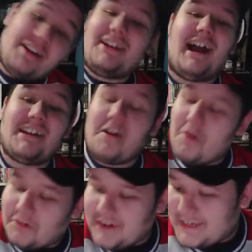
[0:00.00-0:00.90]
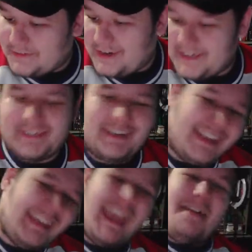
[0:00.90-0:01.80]
Kanye wrote Graduation. He
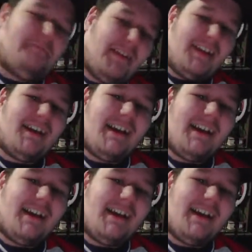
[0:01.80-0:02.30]
can't be,